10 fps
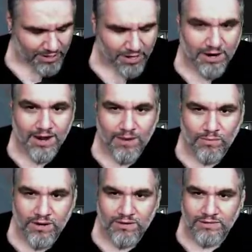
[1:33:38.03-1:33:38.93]
And I
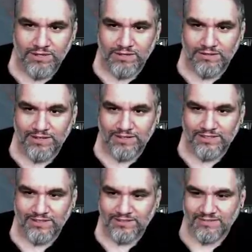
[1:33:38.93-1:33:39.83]
want it. You know that
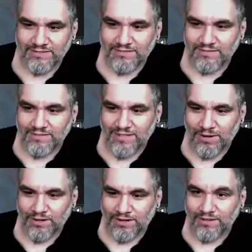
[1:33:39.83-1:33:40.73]
song? The
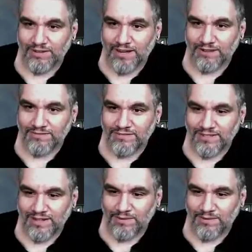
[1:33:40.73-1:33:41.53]
I Want It Now? Mm.